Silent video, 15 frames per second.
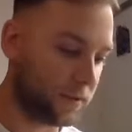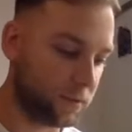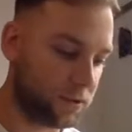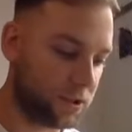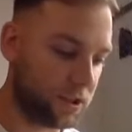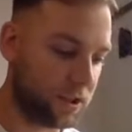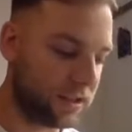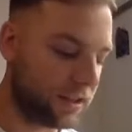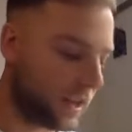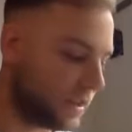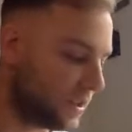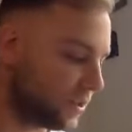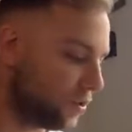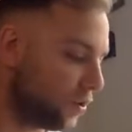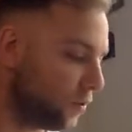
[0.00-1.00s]
which in this case
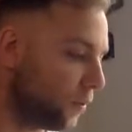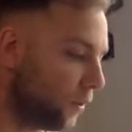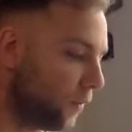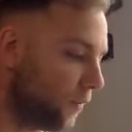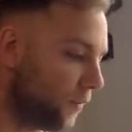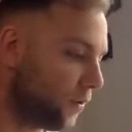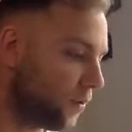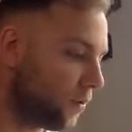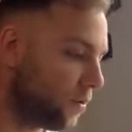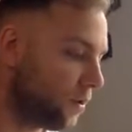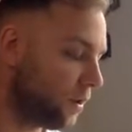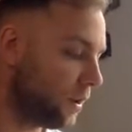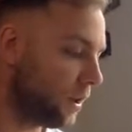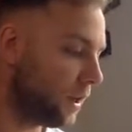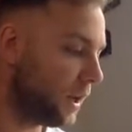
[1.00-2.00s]
is 0.4.
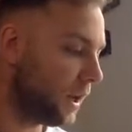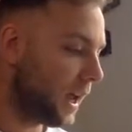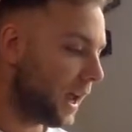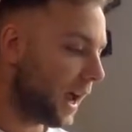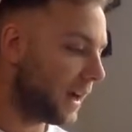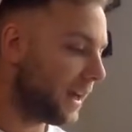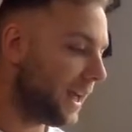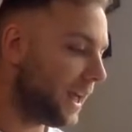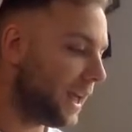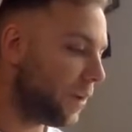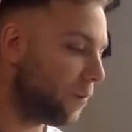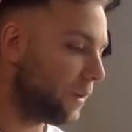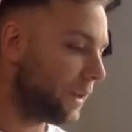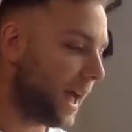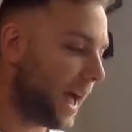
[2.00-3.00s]
And here
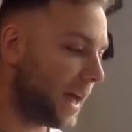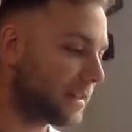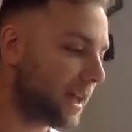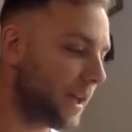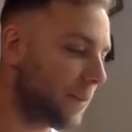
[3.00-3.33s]
we get a